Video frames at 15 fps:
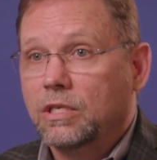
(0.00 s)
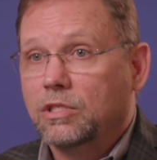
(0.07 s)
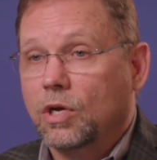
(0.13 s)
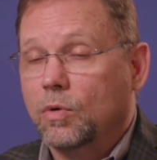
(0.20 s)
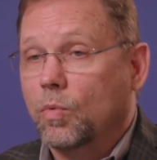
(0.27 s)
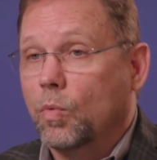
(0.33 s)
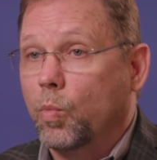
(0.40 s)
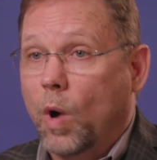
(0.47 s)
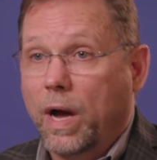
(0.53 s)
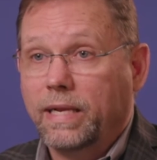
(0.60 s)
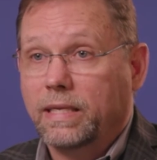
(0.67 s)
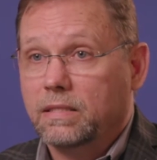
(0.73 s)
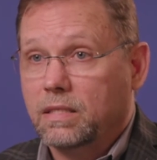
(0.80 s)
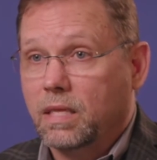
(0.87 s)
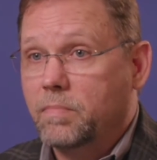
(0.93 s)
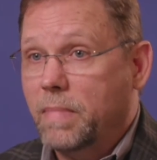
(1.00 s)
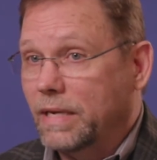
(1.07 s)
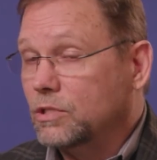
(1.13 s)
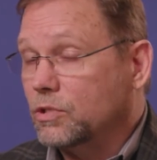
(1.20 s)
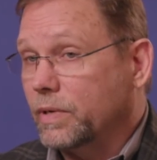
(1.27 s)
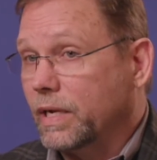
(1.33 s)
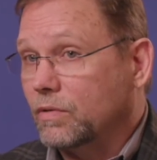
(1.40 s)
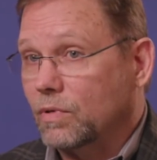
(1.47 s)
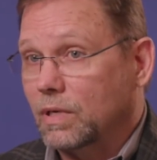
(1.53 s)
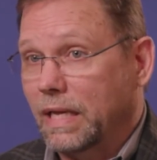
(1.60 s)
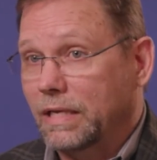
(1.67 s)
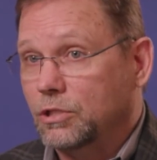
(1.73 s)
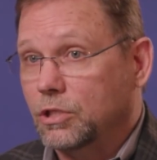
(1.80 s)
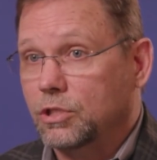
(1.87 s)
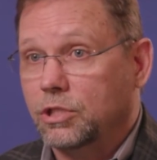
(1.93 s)
So, what is the mentoring
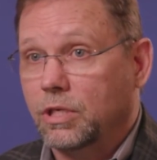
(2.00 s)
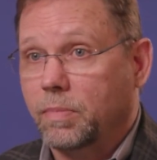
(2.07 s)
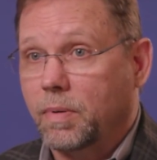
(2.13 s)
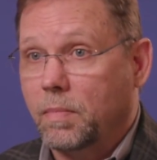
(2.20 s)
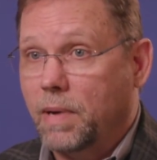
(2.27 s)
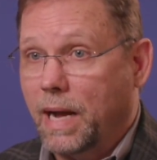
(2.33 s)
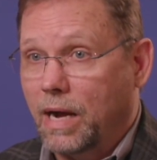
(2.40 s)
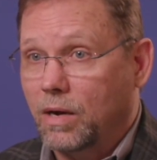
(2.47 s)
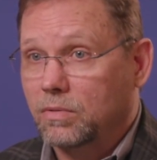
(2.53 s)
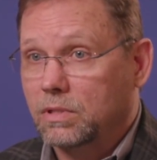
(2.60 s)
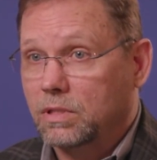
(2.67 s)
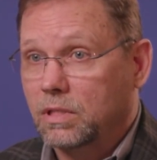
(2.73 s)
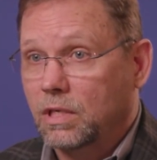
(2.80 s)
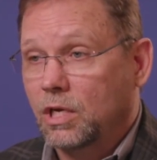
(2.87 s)
relationship about?